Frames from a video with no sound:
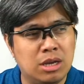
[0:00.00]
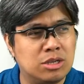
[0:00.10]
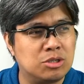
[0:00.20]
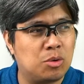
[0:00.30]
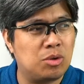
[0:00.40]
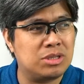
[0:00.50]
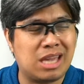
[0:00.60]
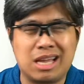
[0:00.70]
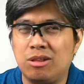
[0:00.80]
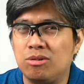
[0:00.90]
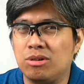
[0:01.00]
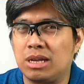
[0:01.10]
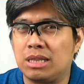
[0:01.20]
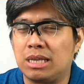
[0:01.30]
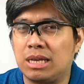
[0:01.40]
So we'll take a look
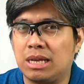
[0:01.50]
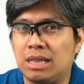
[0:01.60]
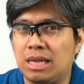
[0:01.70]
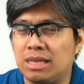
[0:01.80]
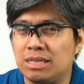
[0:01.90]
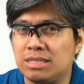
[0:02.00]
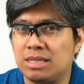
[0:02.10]
at the latest